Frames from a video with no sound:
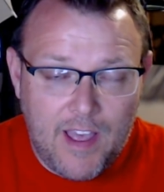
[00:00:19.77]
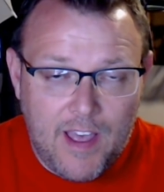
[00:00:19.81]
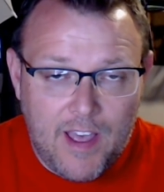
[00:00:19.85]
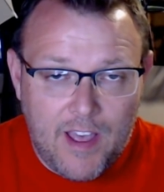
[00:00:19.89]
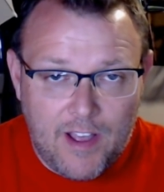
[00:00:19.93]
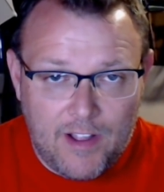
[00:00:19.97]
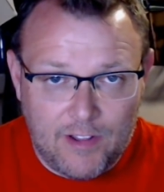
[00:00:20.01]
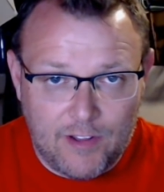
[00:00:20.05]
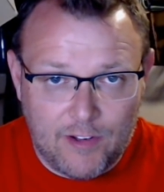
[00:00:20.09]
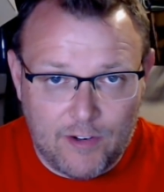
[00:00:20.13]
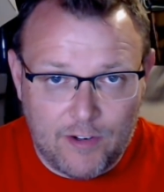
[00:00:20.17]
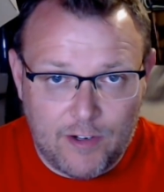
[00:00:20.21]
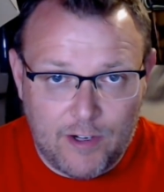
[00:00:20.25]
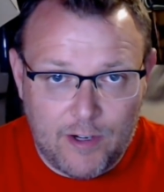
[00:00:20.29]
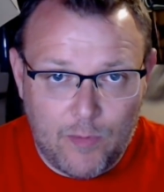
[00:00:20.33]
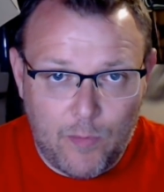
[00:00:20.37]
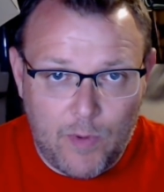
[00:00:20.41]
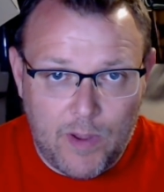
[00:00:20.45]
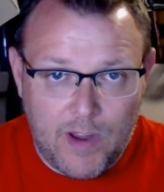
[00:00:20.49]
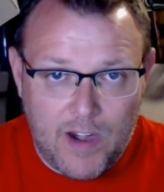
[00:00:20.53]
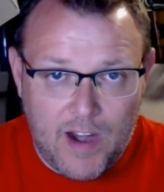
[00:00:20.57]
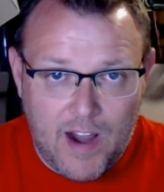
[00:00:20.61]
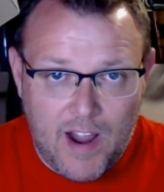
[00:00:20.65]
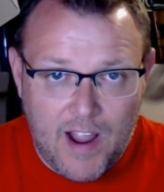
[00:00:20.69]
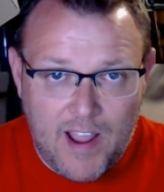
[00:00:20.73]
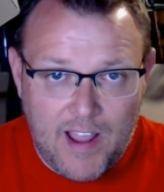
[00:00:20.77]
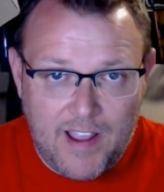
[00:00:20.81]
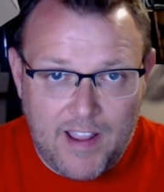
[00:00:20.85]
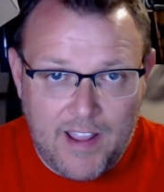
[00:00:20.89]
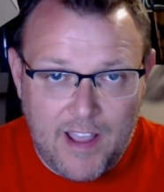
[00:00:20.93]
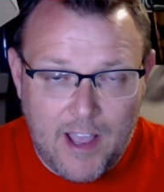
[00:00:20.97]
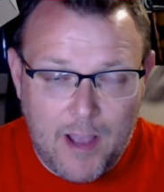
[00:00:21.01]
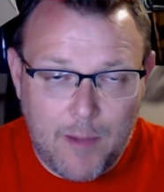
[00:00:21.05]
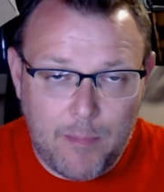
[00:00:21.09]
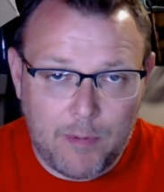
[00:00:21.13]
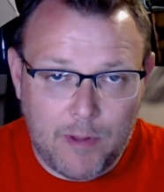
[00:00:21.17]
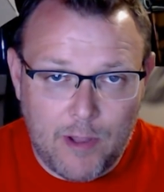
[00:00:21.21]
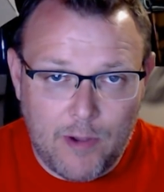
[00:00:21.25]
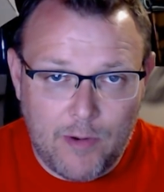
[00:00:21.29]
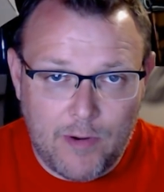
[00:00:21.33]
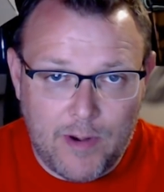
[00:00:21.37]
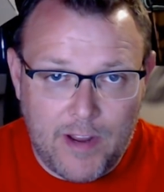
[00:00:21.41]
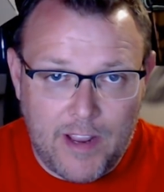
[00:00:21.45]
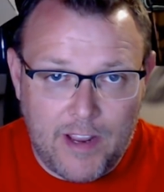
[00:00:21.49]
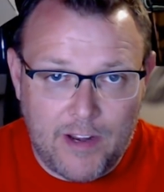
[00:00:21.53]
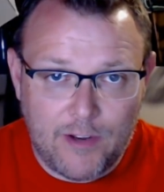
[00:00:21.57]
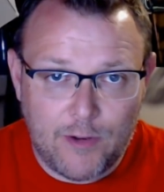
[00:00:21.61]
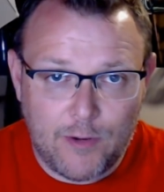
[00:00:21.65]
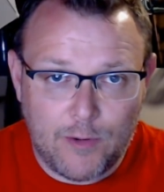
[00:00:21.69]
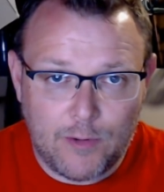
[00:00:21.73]
alerted when I upload a
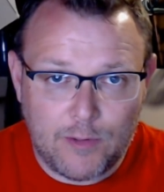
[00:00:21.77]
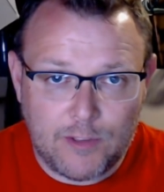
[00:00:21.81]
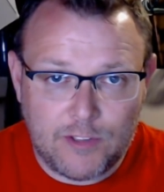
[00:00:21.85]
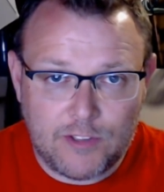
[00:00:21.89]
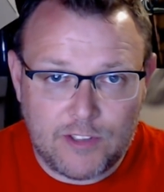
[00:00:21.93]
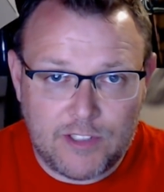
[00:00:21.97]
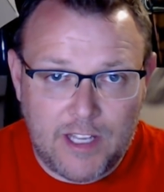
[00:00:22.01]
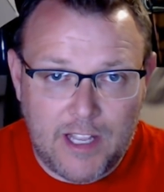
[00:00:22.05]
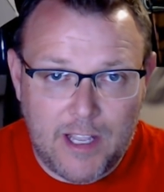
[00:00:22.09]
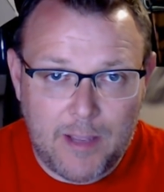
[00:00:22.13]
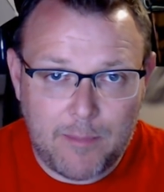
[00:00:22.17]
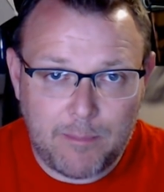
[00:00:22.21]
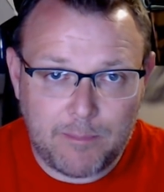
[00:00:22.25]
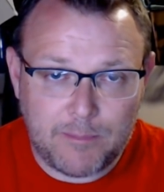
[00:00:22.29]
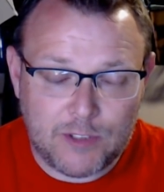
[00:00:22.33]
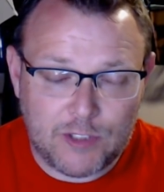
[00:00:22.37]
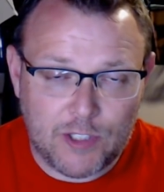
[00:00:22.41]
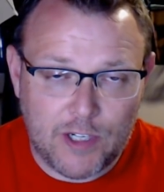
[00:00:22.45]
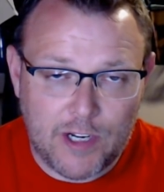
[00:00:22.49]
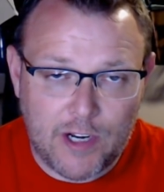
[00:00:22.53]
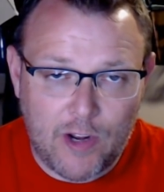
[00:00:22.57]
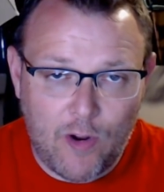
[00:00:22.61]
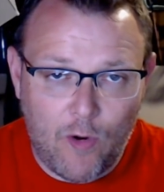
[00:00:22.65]
new tip, trick,